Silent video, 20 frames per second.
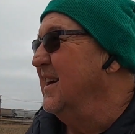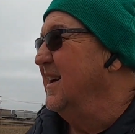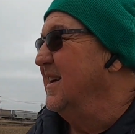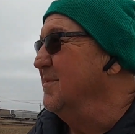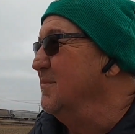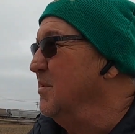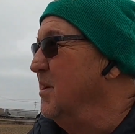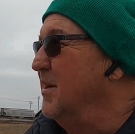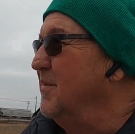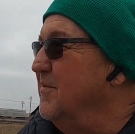
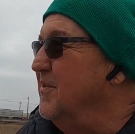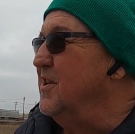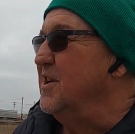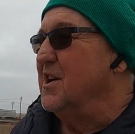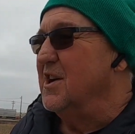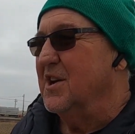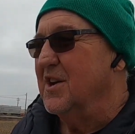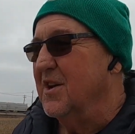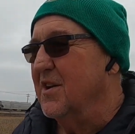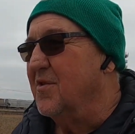I'm not
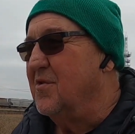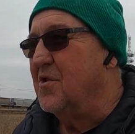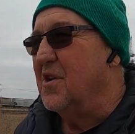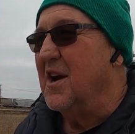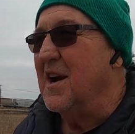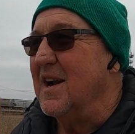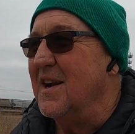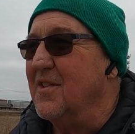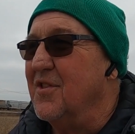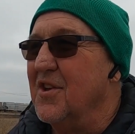very good at
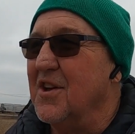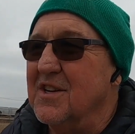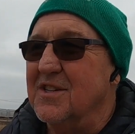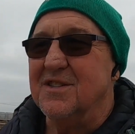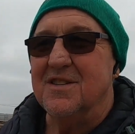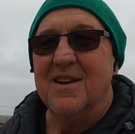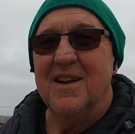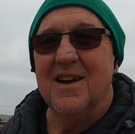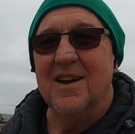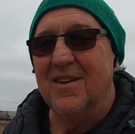writing
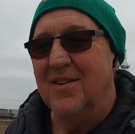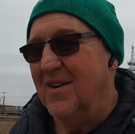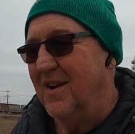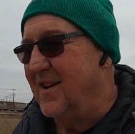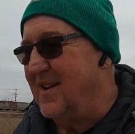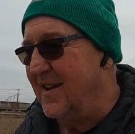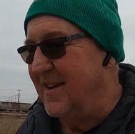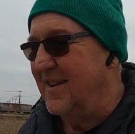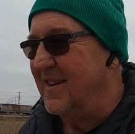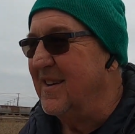things down.
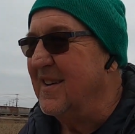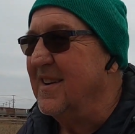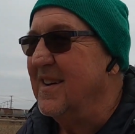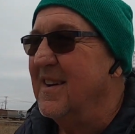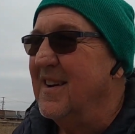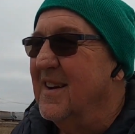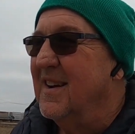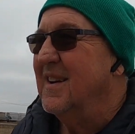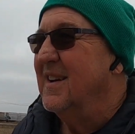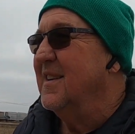
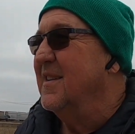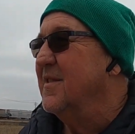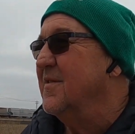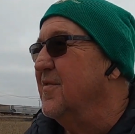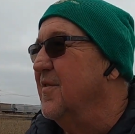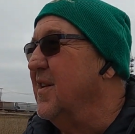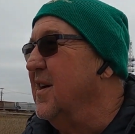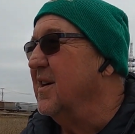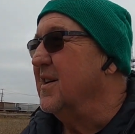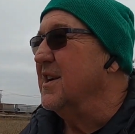
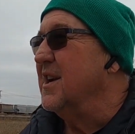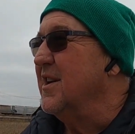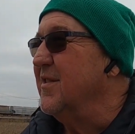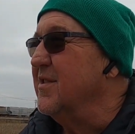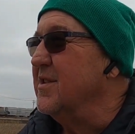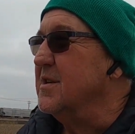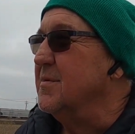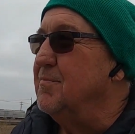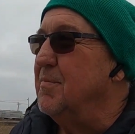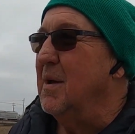Flunked
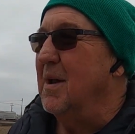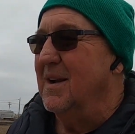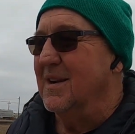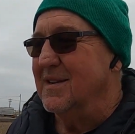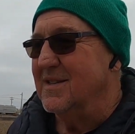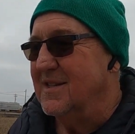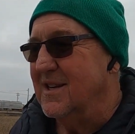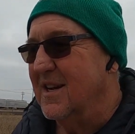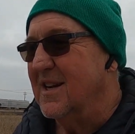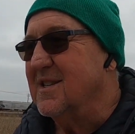every
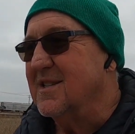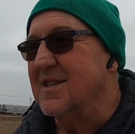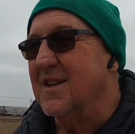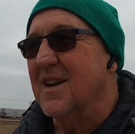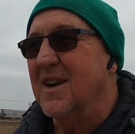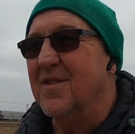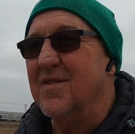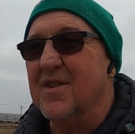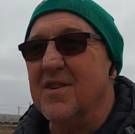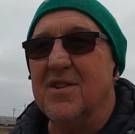spelling test
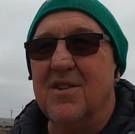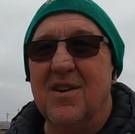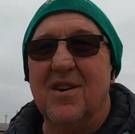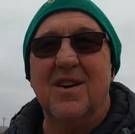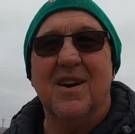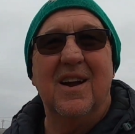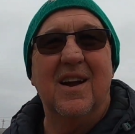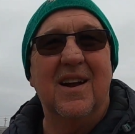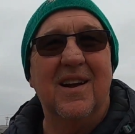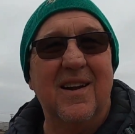I ever
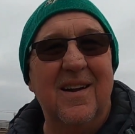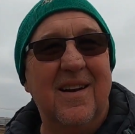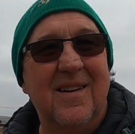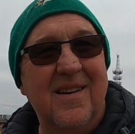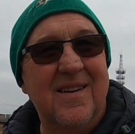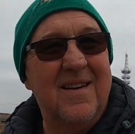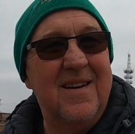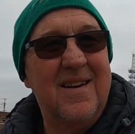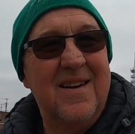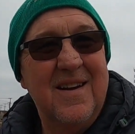took.
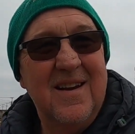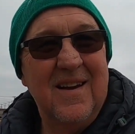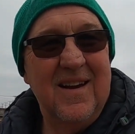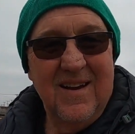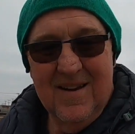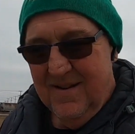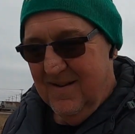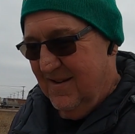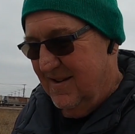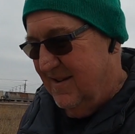
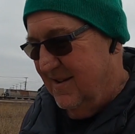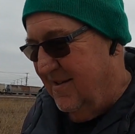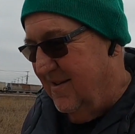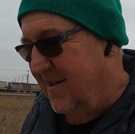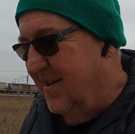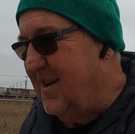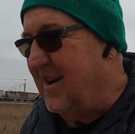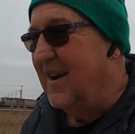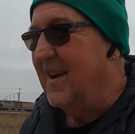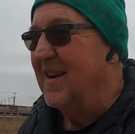
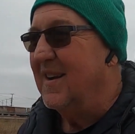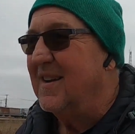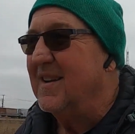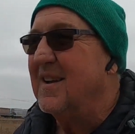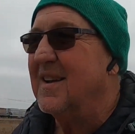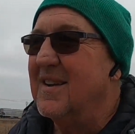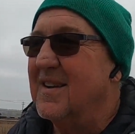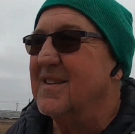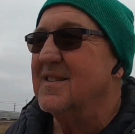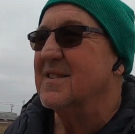So
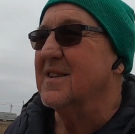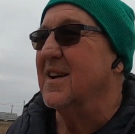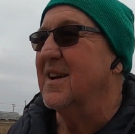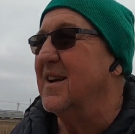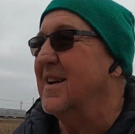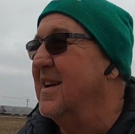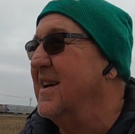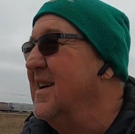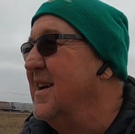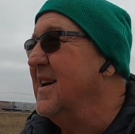it's a
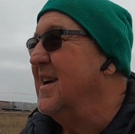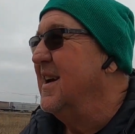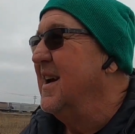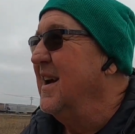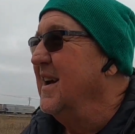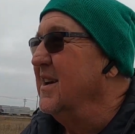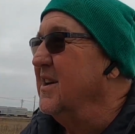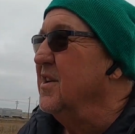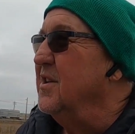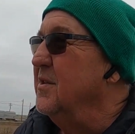
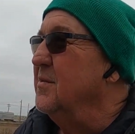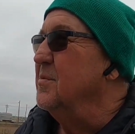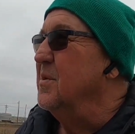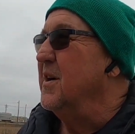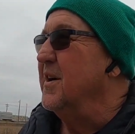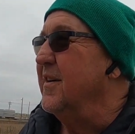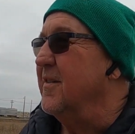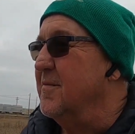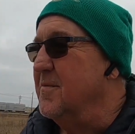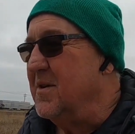good
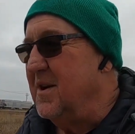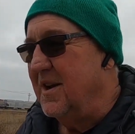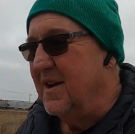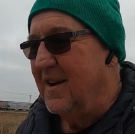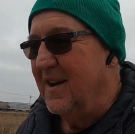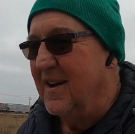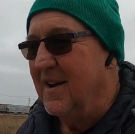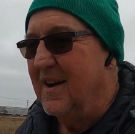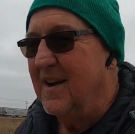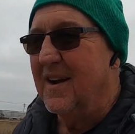way of me
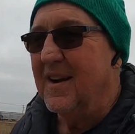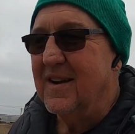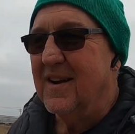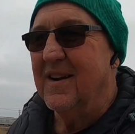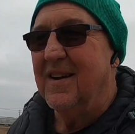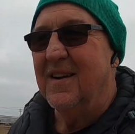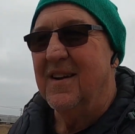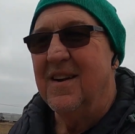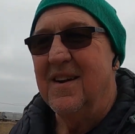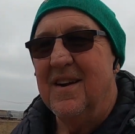to
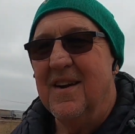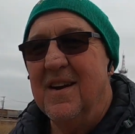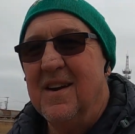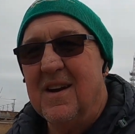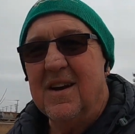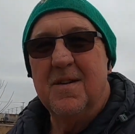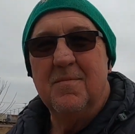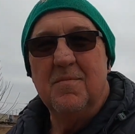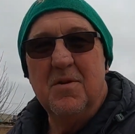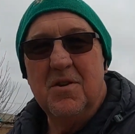
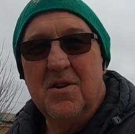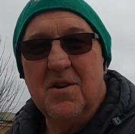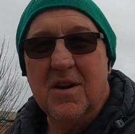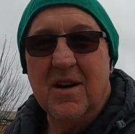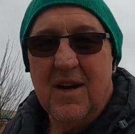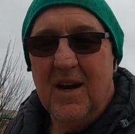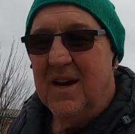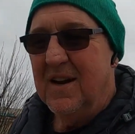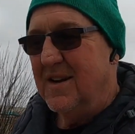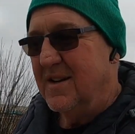
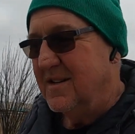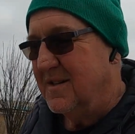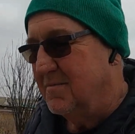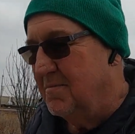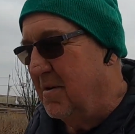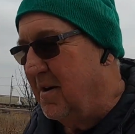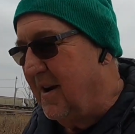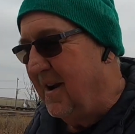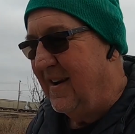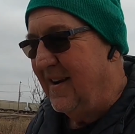communicate is
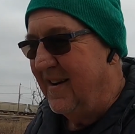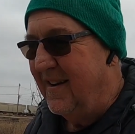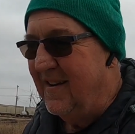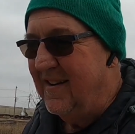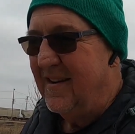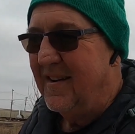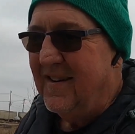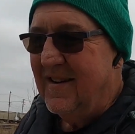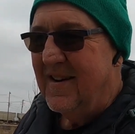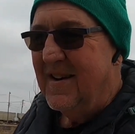by
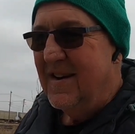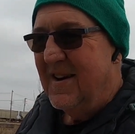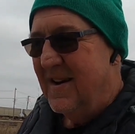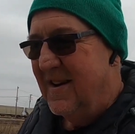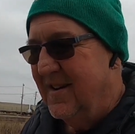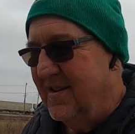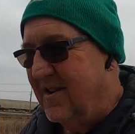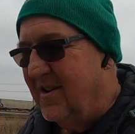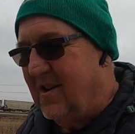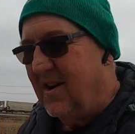
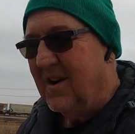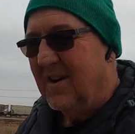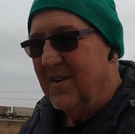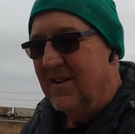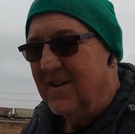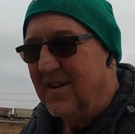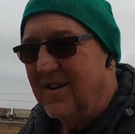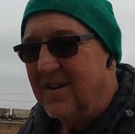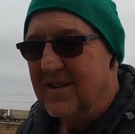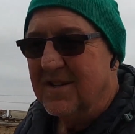
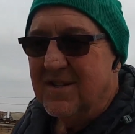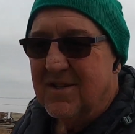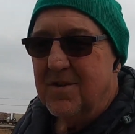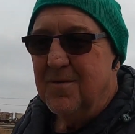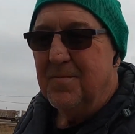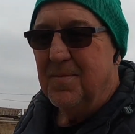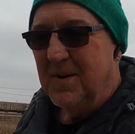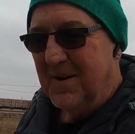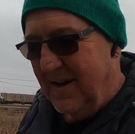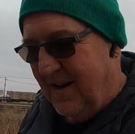talking on this
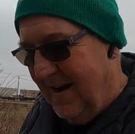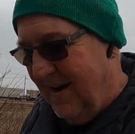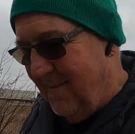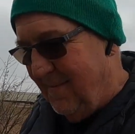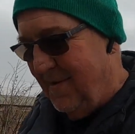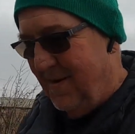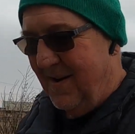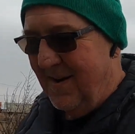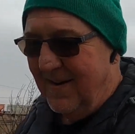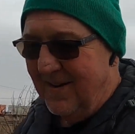stupid
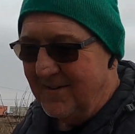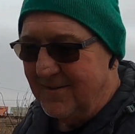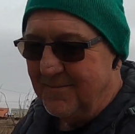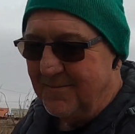camera.